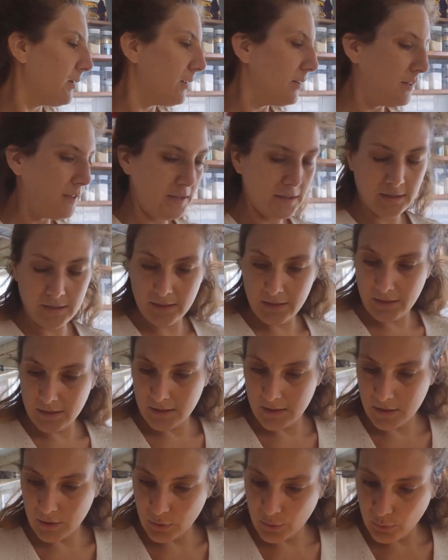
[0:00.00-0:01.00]
this needs
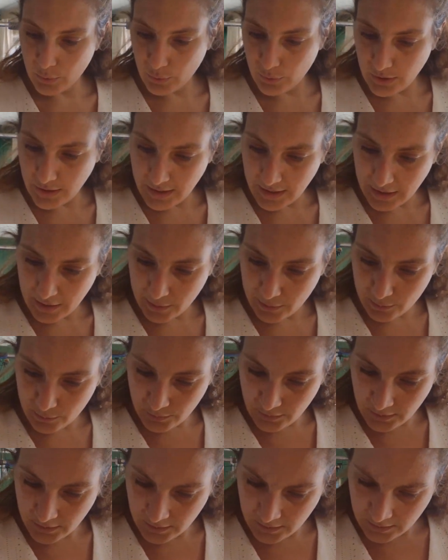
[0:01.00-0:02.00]
to cool down.